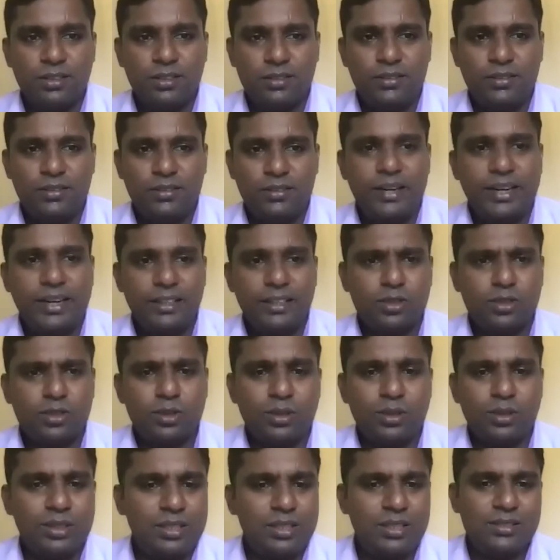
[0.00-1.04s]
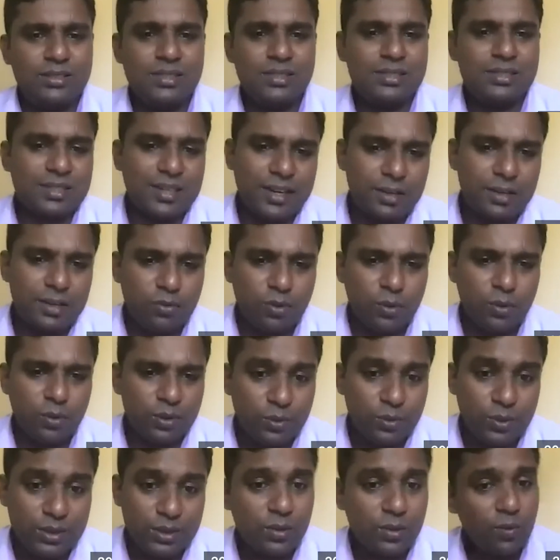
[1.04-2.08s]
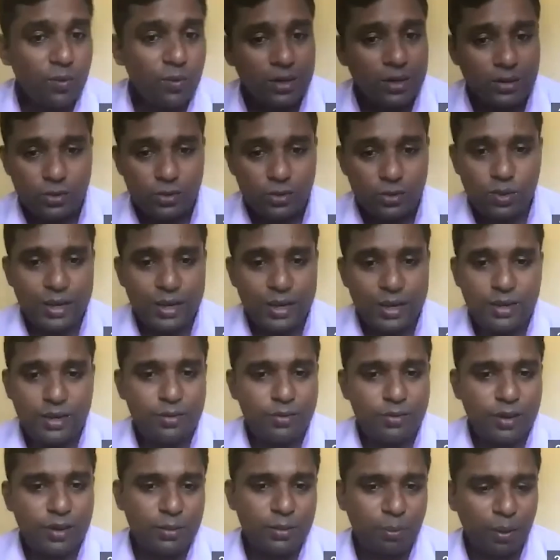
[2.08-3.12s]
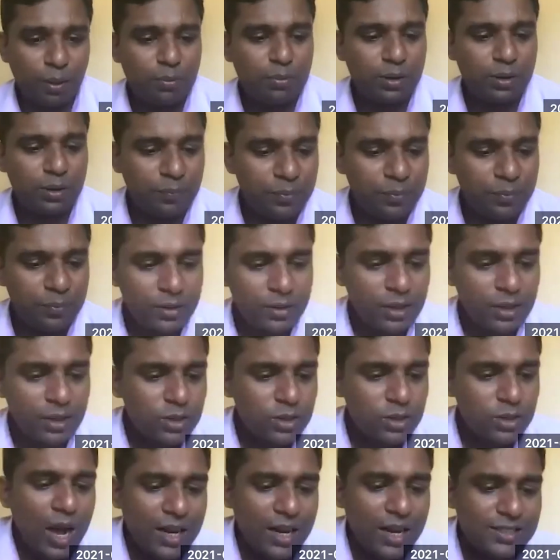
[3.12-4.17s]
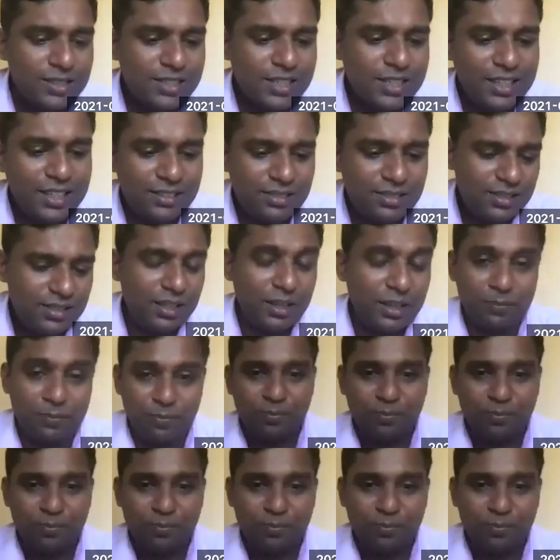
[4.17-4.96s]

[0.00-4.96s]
right? So it is a straightforward question once you identify the problem. So answer is C.